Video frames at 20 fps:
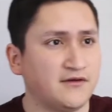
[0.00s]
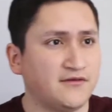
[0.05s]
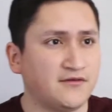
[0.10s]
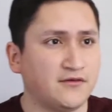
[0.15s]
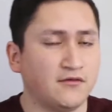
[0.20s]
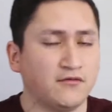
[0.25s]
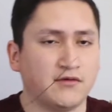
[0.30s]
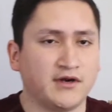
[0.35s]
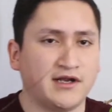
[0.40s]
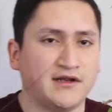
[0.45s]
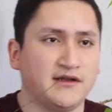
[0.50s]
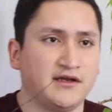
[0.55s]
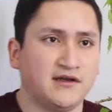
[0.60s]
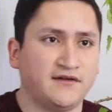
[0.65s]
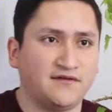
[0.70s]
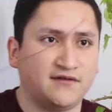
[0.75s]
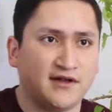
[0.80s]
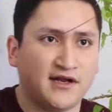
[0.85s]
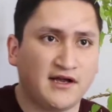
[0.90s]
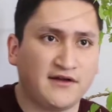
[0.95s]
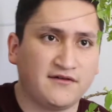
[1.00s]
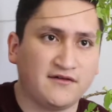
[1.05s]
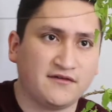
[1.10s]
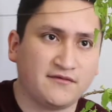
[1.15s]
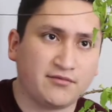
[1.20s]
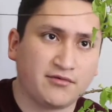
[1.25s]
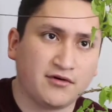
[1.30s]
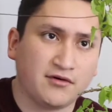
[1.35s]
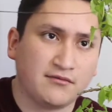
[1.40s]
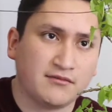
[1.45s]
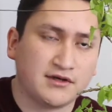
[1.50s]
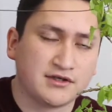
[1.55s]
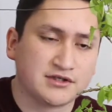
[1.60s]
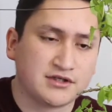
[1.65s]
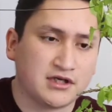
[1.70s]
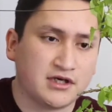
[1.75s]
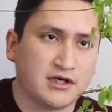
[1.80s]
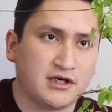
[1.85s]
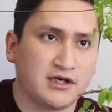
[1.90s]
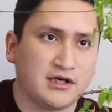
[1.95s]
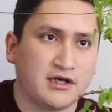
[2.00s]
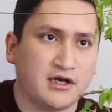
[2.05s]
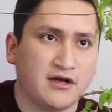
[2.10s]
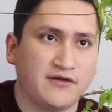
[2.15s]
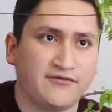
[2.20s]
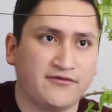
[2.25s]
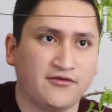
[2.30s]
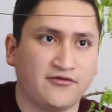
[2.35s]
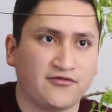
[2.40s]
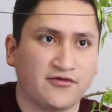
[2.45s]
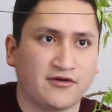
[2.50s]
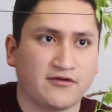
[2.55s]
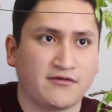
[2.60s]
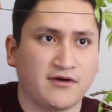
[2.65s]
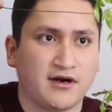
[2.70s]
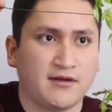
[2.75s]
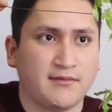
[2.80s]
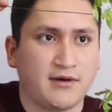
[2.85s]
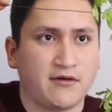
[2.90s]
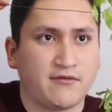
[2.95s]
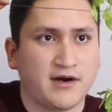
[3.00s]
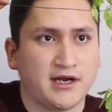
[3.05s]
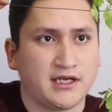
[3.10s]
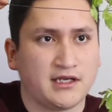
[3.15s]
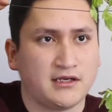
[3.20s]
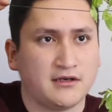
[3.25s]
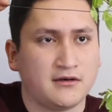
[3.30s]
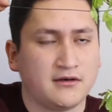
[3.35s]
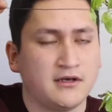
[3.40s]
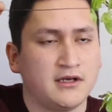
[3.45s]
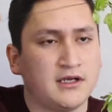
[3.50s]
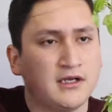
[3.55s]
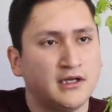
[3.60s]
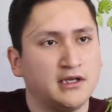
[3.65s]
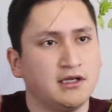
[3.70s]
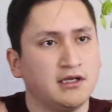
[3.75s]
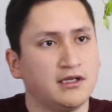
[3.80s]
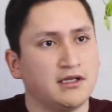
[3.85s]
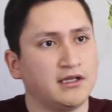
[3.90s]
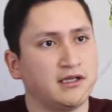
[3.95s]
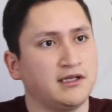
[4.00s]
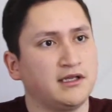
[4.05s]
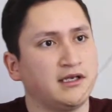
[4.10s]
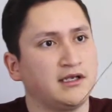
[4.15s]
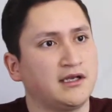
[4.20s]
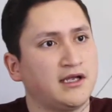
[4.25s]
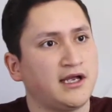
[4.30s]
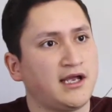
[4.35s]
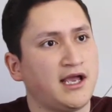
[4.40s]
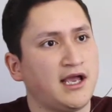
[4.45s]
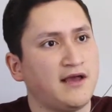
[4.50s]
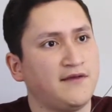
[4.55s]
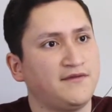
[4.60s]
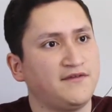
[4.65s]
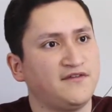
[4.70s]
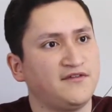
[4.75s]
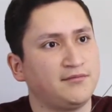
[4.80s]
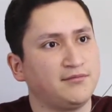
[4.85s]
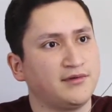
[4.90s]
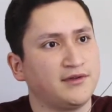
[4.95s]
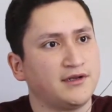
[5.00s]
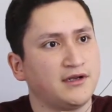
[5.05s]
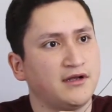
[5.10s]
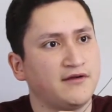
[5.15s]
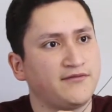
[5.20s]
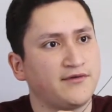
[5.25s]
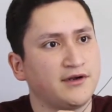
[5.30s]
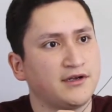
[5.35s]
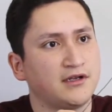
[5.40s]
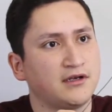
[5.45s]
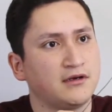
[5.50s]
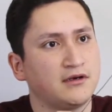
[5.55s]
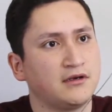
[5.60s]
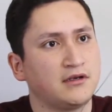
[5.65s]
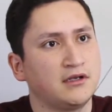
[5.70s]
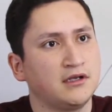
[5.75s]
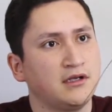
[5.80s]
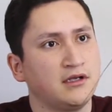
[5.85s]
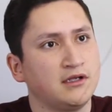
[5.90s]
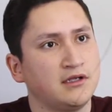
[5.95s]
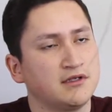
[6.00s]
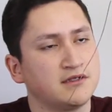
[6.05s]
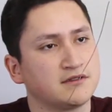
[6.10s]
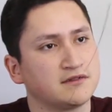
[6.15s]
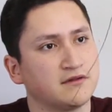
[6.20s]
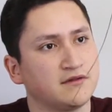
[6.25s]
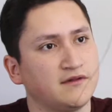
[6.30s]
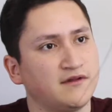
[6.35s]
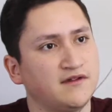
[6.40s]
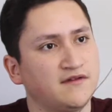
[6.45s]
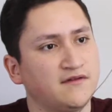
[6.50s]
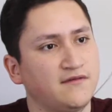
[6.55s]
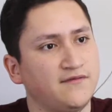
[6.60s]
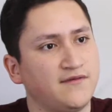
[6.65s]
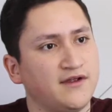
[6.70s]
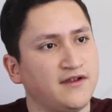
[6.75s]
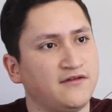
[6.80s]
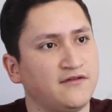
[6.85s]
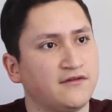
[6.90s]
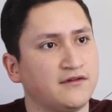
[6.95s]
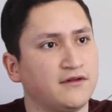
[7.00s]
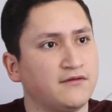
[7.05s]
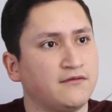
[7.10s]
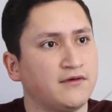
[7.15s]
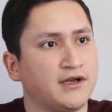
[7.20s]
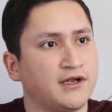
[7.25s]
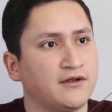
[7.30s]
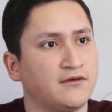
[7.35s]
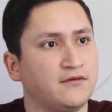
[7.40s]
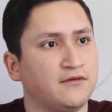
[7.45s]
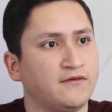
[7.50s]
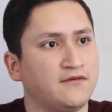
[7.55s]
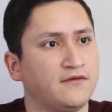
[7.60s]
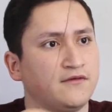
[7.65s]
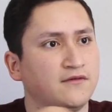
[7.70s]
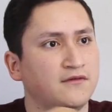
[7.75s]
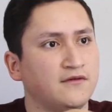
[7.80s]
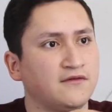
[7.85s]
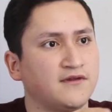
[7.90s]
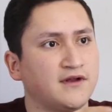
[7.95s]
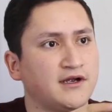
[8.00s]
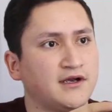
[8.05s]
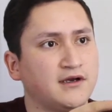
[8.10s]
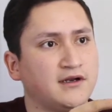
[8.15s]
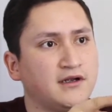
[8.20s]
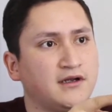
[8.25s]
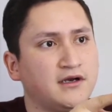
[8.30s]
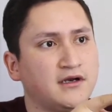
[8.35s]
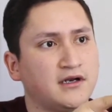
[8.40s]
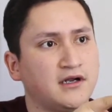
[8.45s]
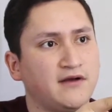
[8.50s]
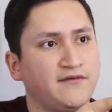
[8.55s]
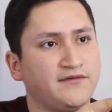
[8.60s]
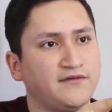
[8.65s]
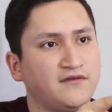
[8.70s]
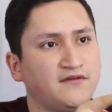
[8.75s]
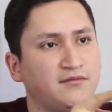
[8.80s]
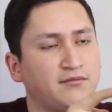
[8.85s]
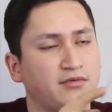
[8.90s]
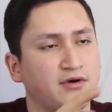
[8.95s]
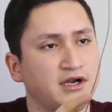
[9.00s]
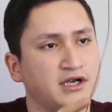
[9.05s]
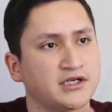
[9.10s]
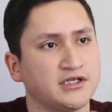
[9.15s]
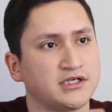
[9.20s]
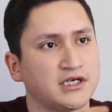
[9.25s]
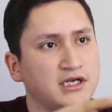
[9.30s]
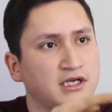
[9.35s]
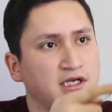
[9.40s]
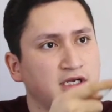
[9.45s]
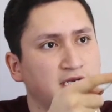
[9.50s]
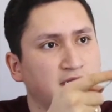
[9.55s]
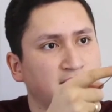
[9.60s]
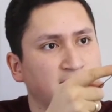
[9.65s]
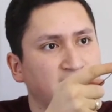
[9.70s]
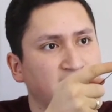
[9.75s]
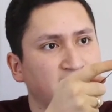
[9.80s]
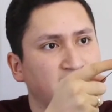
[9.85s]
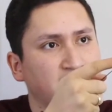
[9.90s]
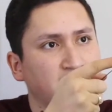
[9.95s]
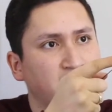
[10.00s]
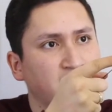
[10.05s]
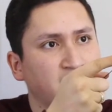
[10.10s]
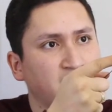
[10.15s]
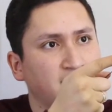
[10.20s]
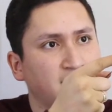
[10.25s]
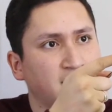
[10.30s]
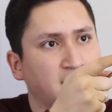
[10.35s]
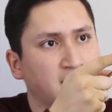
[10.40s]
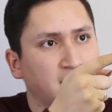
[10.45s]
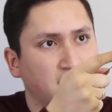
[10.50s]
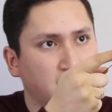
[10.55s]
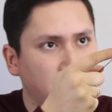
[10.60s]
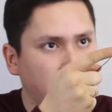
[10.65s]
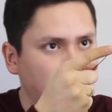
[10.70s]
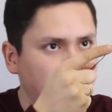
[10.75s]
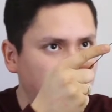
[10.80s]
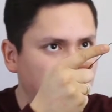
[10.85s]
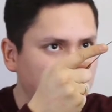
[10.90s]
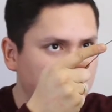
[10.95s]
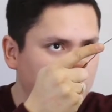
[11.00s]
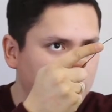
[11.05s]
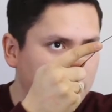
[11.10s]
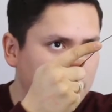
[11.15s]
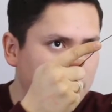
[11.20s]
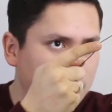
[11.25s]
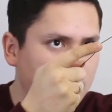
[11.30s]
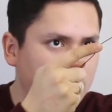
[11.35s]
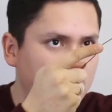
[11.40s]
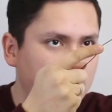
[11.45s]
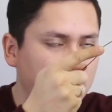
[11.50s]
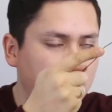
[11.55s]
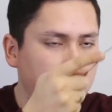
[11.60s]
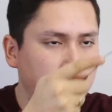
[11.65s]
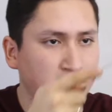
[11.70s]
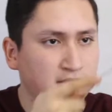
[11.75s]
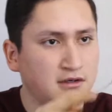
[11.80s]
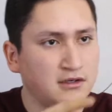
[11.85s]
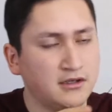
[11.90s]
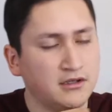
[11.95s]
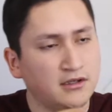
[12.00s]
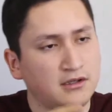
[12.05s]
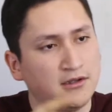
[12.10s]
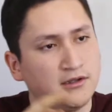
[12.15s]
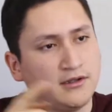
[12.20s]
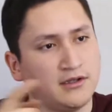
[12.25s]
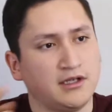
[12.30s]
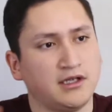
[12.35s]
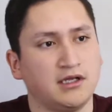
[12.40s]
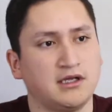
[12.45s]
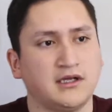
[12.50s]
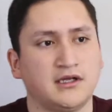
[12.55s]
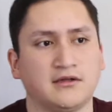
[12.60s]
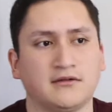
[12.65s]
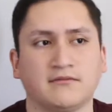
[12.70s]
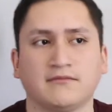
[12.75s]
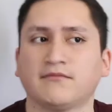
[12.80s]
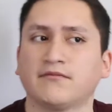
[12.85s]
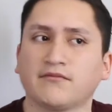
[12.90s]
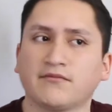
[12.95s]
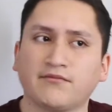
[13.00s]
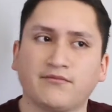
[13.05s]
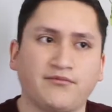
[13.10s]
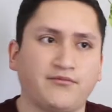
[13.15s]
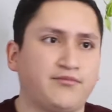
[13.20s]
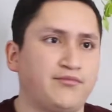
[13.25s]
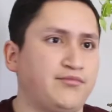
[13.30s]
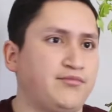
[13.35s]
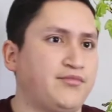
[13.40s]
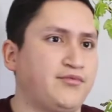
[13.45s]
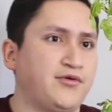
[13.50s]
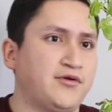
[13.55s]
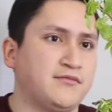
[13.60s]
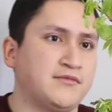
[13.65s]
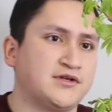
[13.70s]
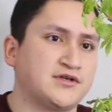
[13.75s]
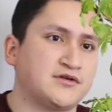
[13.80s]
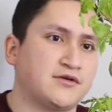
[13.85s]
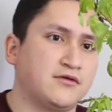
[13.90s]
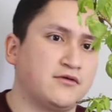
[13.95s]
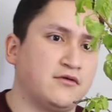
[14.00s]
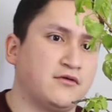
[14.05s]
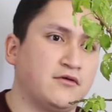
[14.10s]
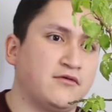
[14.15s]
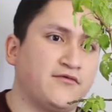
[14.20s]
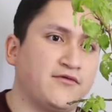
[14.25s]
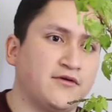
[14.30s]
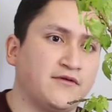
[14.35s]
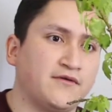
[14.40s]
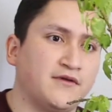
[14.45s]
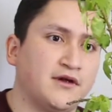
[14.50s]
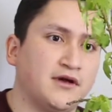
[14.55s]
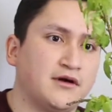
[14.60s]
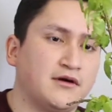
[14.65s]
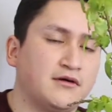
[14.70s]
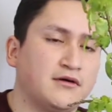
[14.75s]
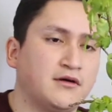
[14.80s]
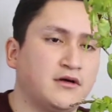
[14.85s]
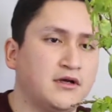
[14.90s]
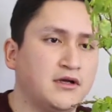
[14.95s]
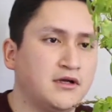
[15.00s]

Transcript: So what I did is that I just pretty much cut off the trunk right about right here, and then I had this split off right here. So this eventually, what I'm going to do is that I'm going to cut off this branch, and this is going to become my new leader right here, and pretty much go from there.